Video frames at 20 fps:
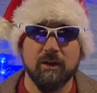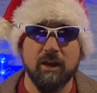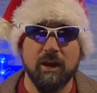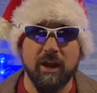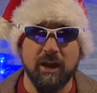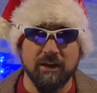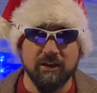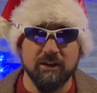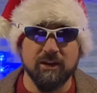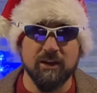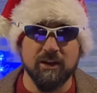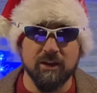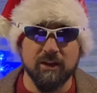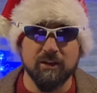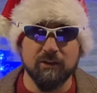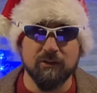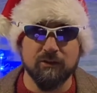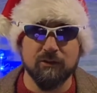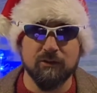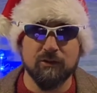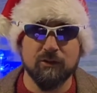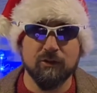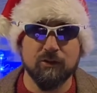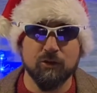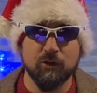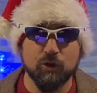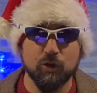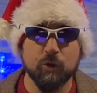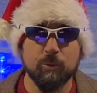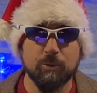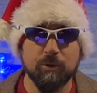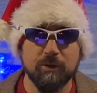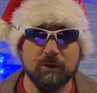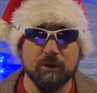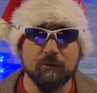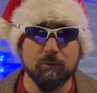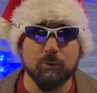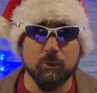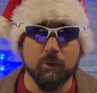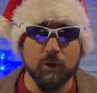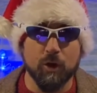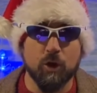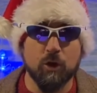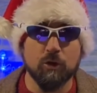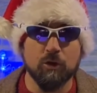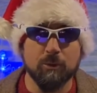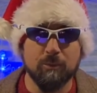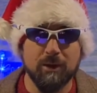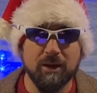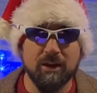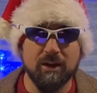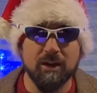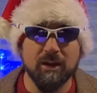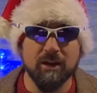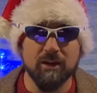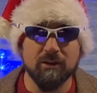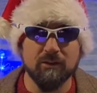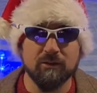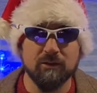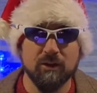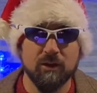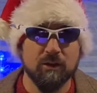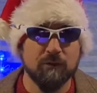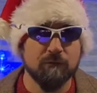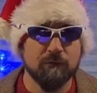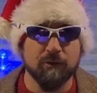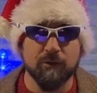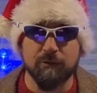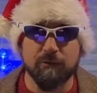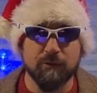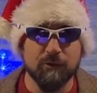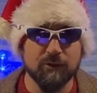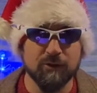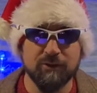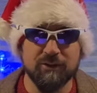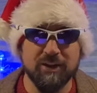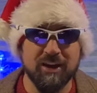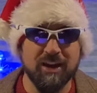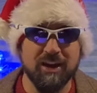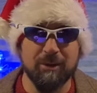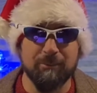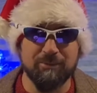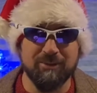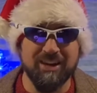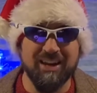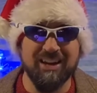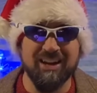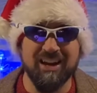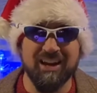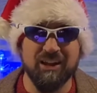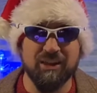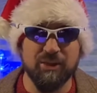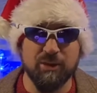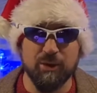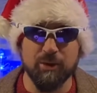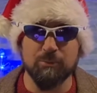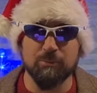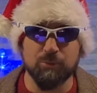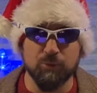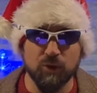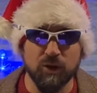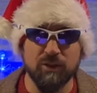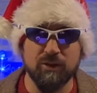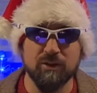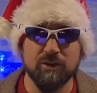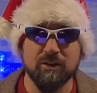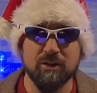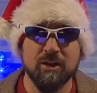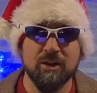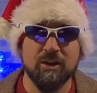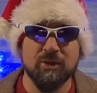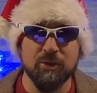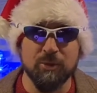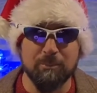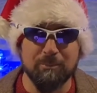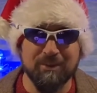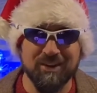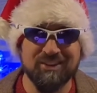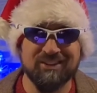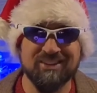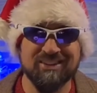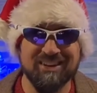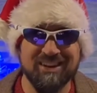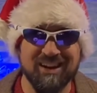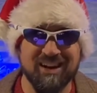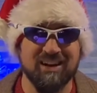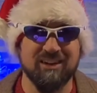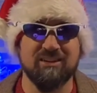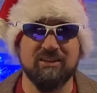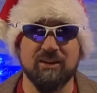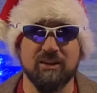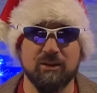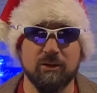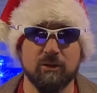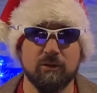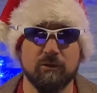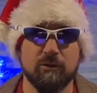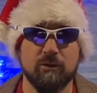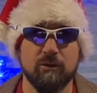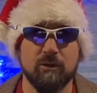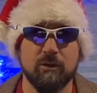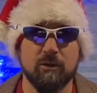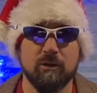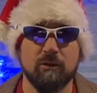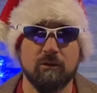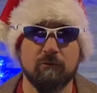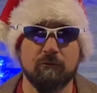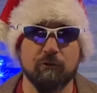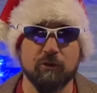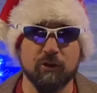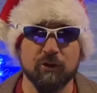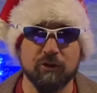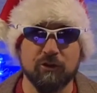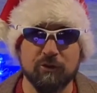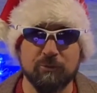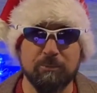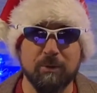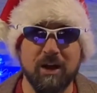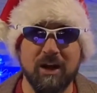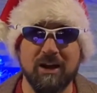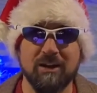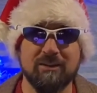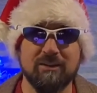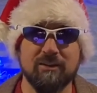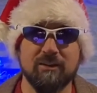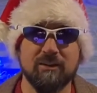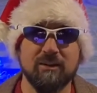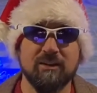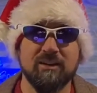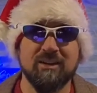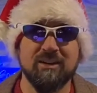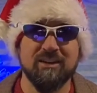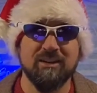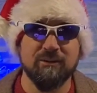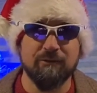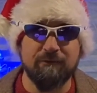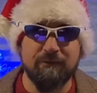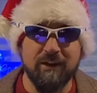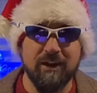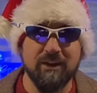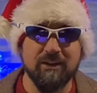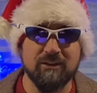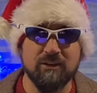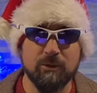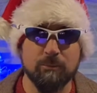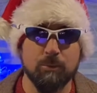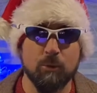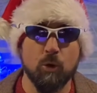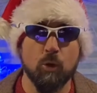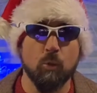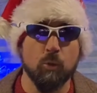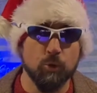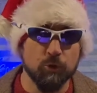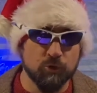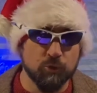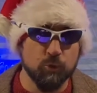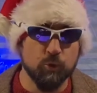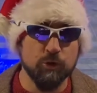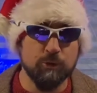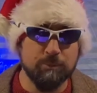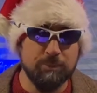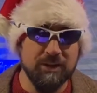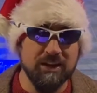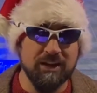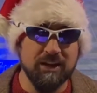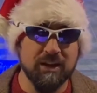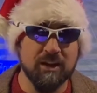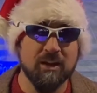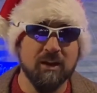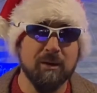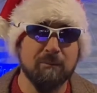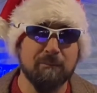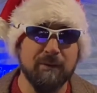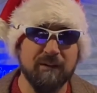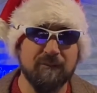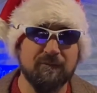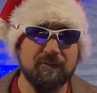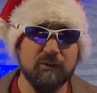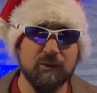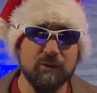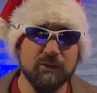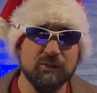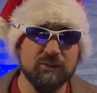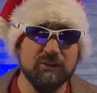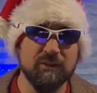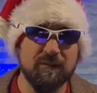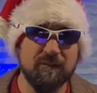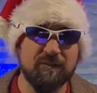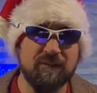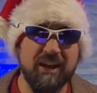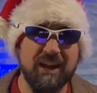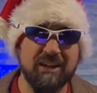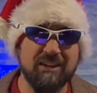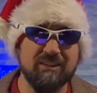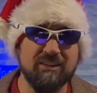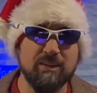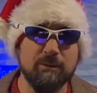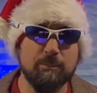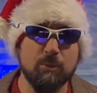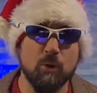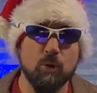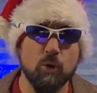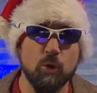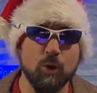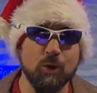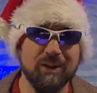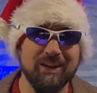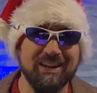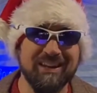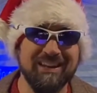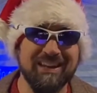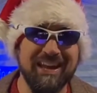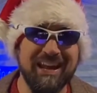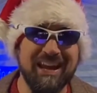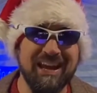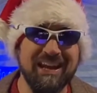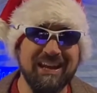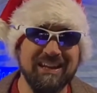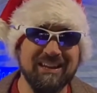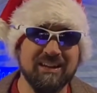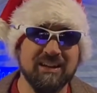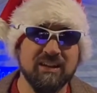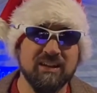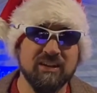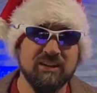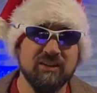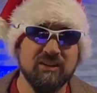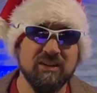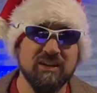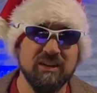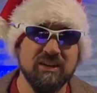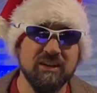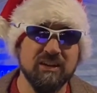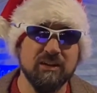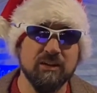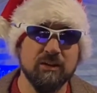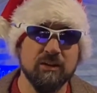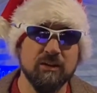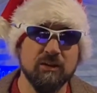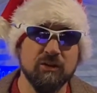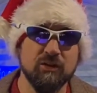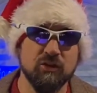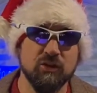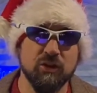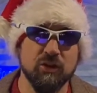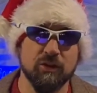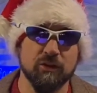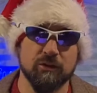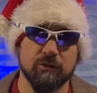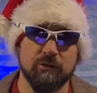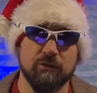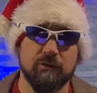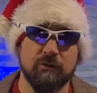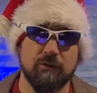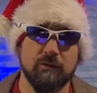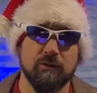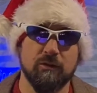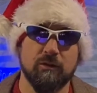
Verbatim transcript: And it is going to be different when the Hulkamaniacs, for the first time, take on their brother, the Mixing Cocktails, for a spot in the Fantasy Bowl, which would be my first Fantasy Bowl in 18 years.